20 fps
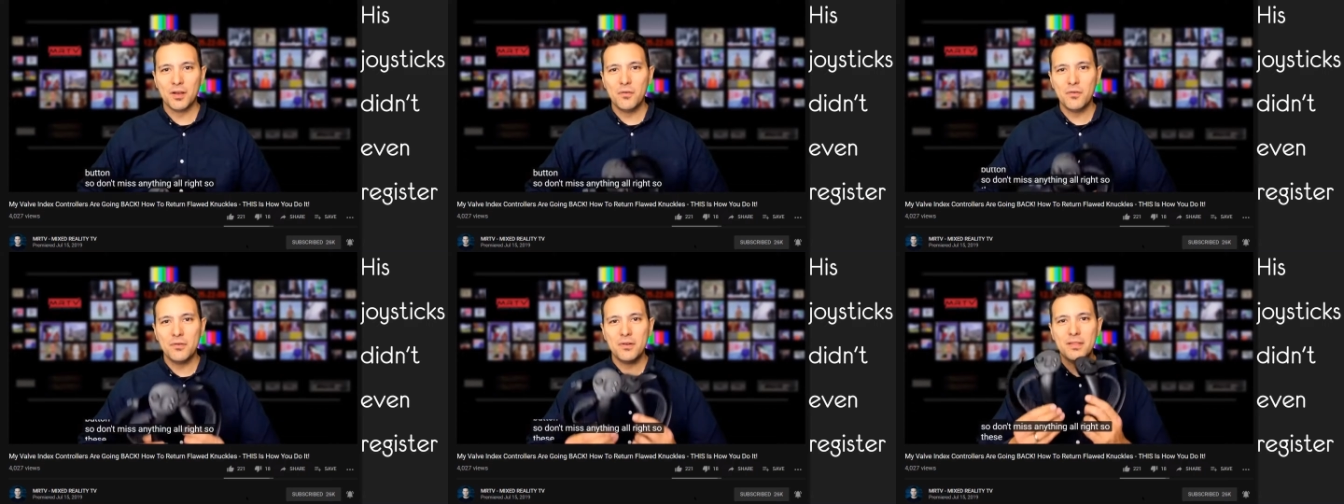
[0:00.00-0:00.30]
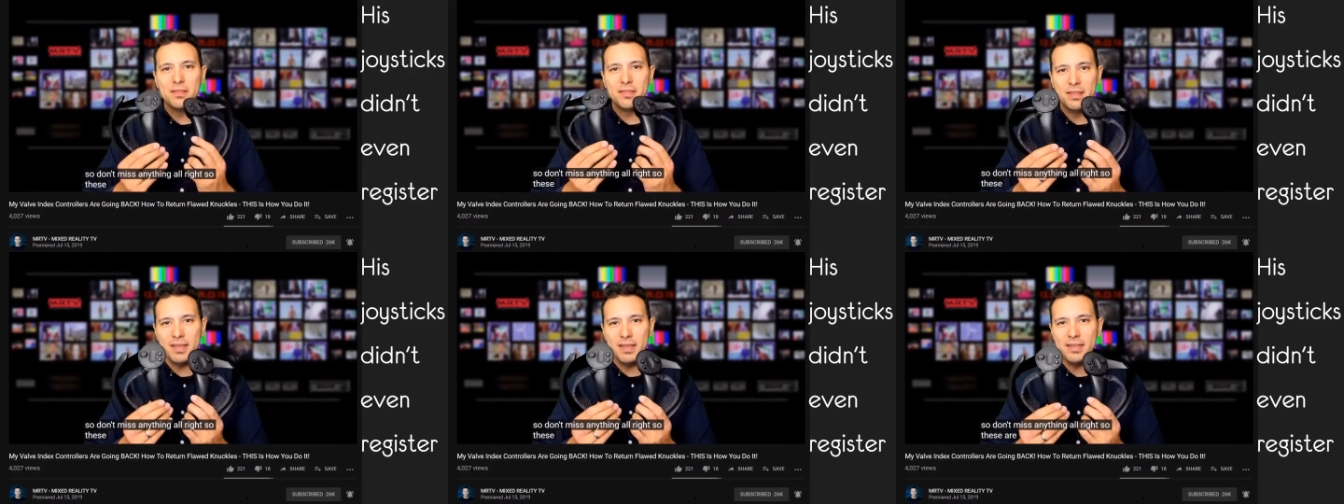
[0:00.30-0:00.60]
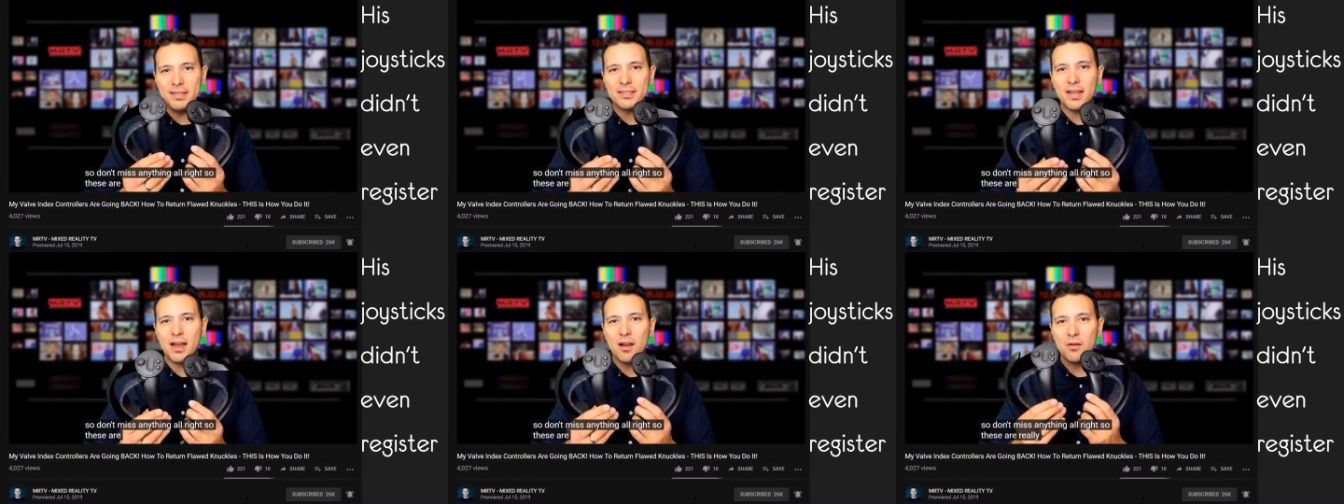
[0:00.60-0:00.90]
And
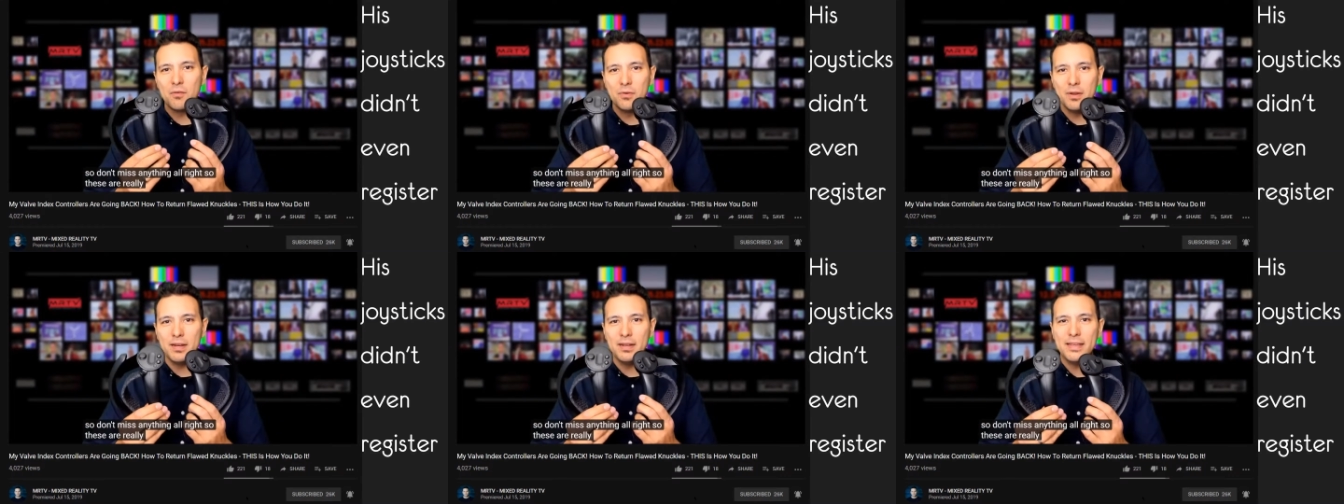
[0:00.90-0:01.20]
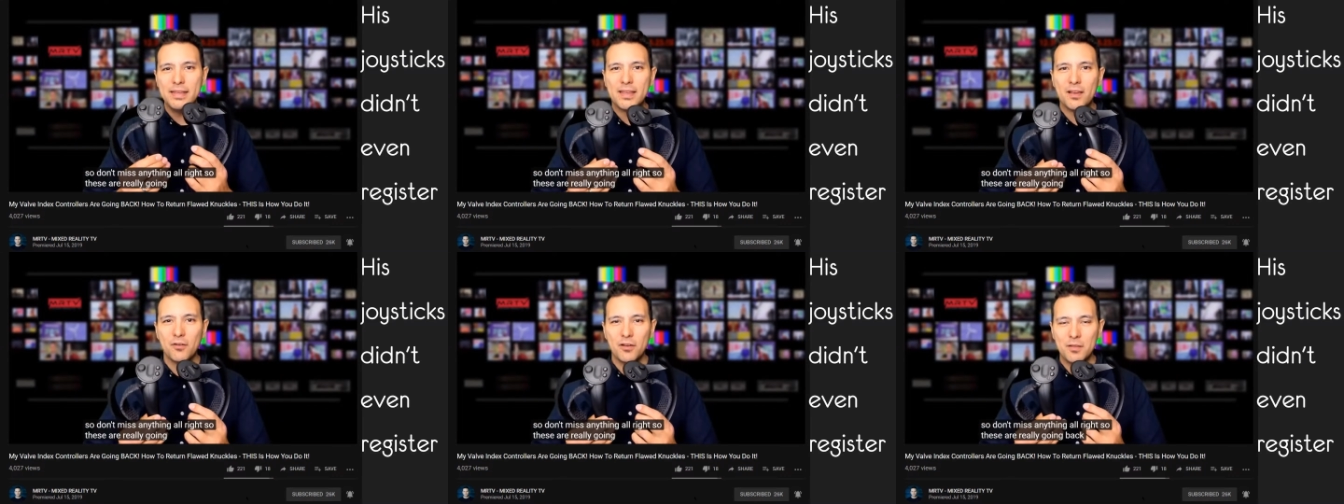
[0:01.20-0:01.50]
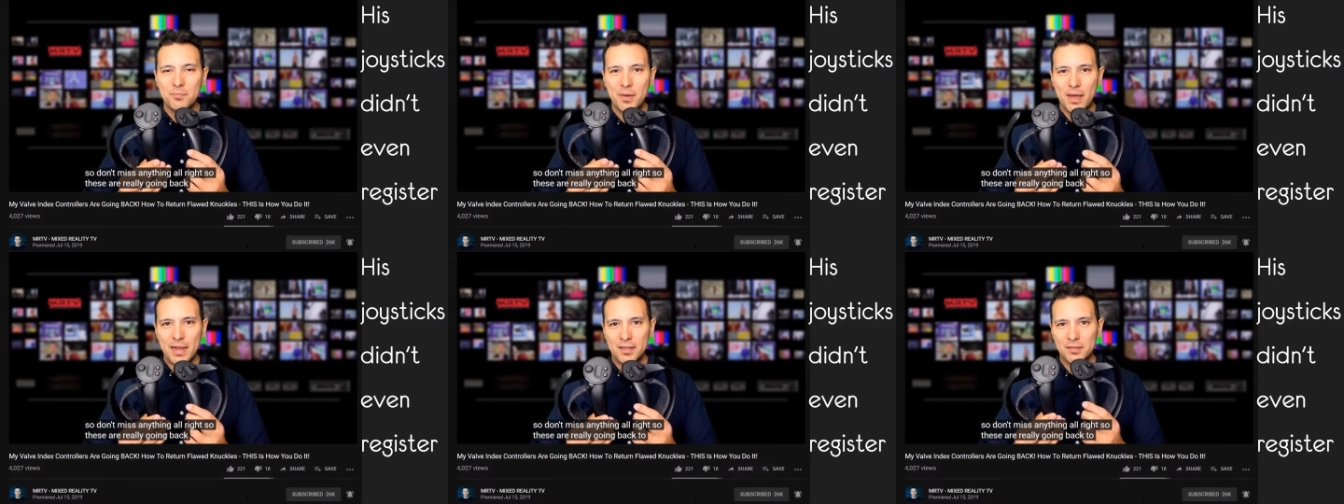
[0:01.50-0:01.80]
for some people,
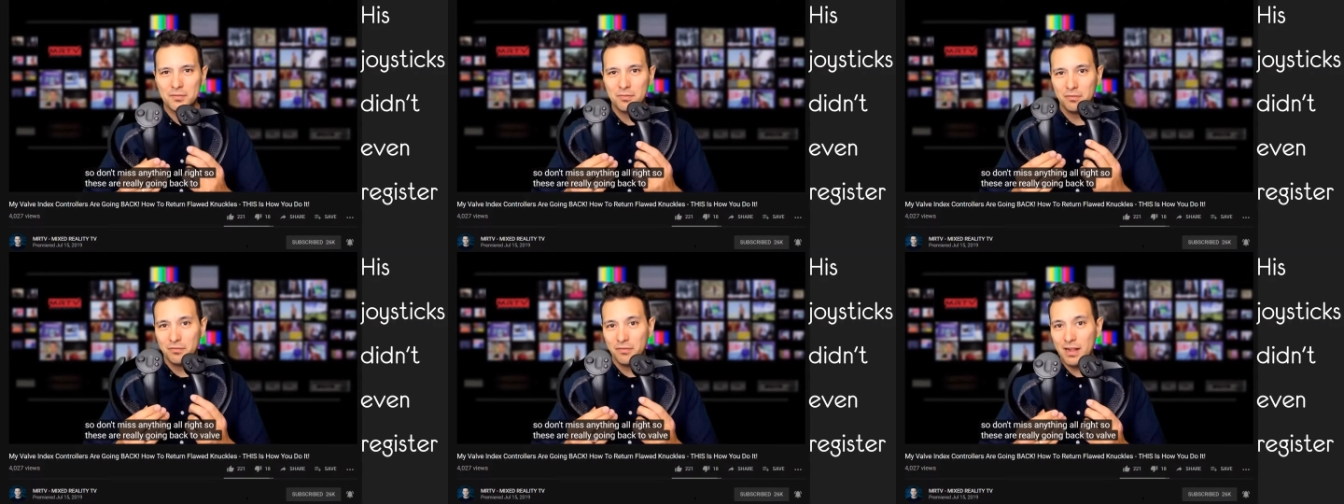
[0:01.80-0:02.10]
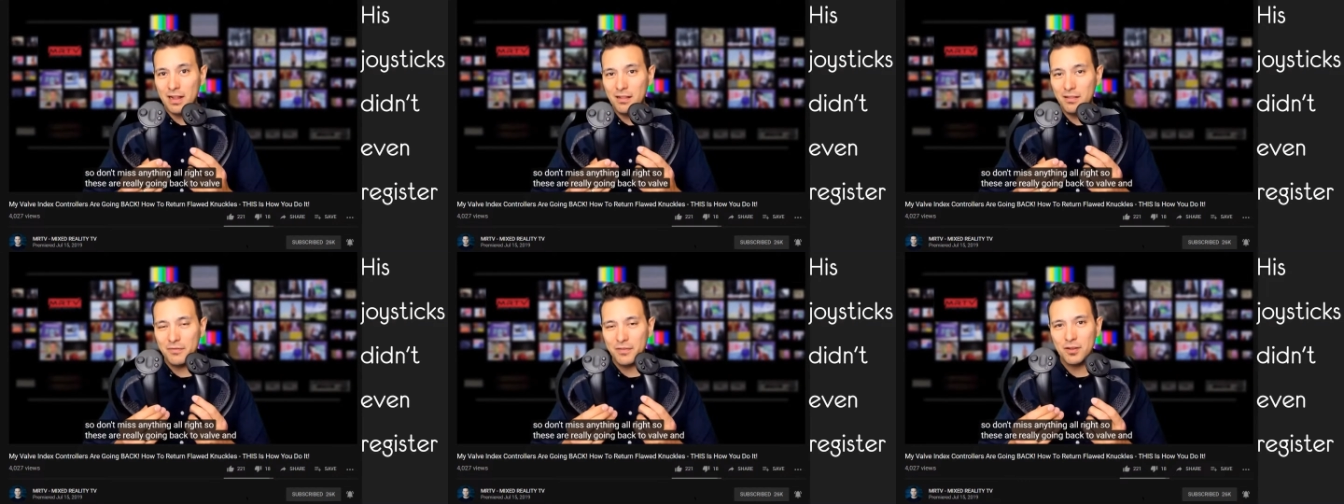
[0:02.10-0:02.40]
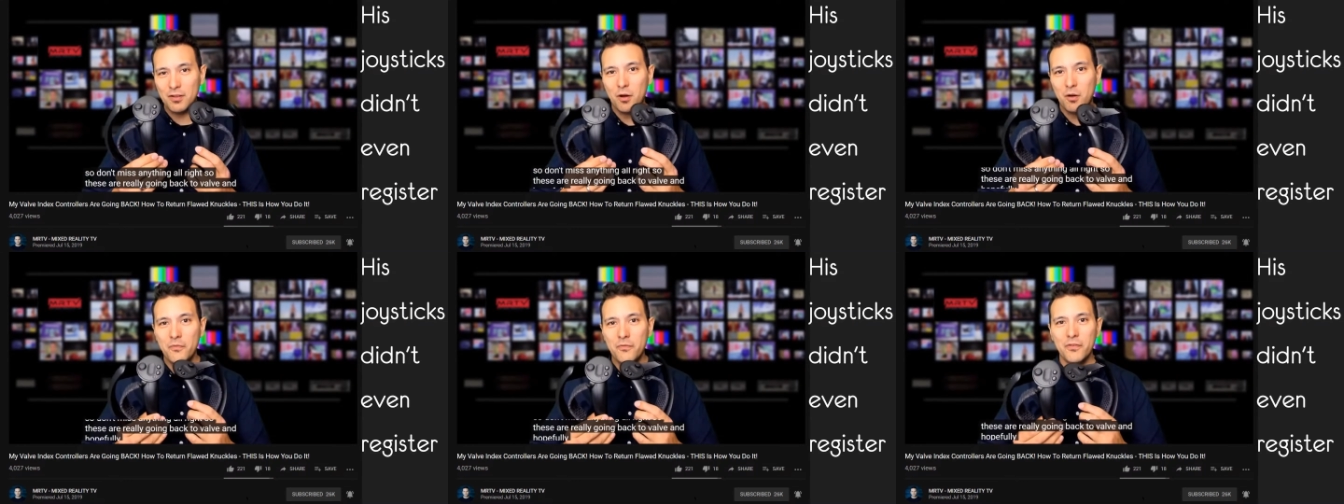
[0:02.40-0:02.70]
it doesn't work at
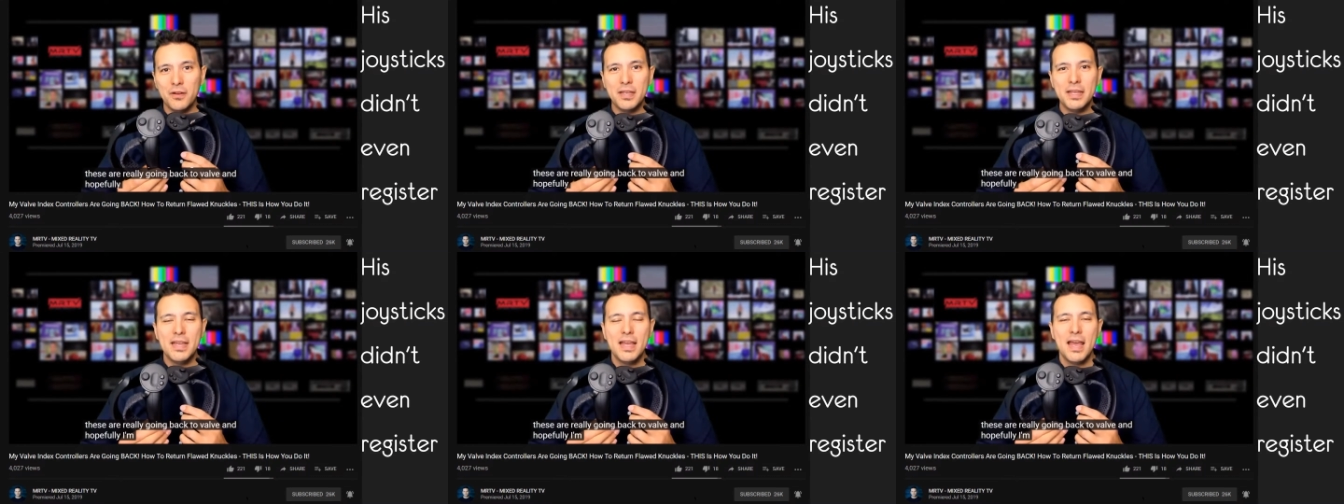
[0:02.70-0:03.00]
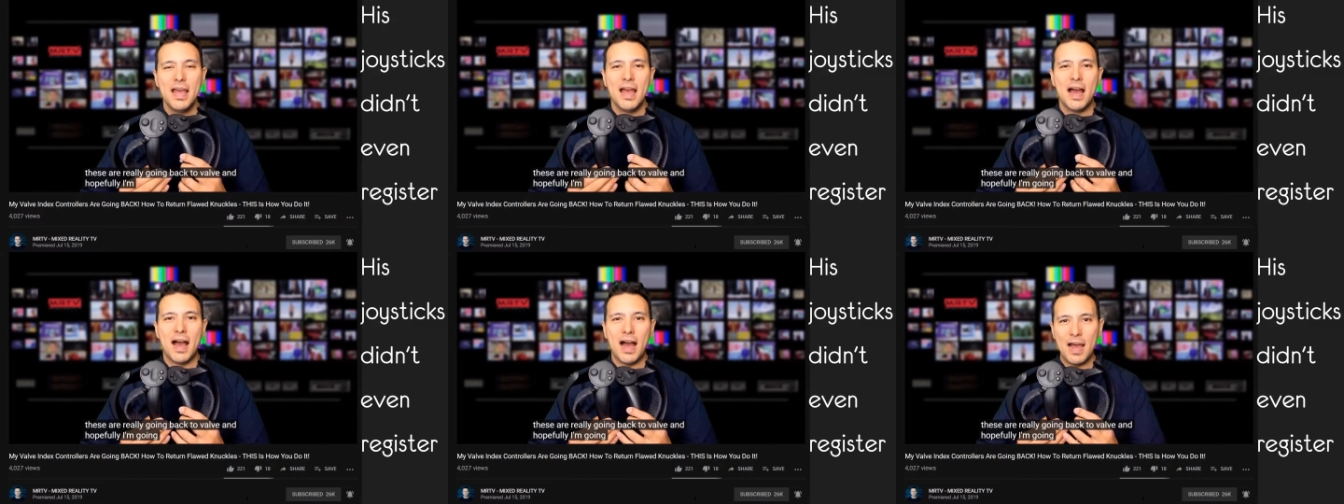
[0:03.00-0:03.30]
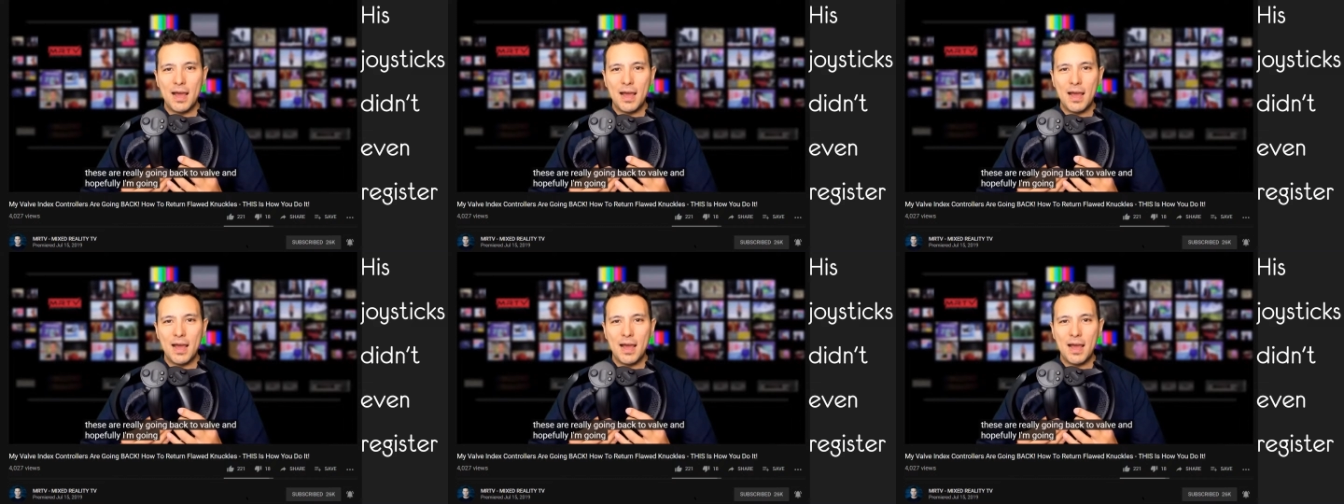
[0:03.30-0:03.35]
all when tilted,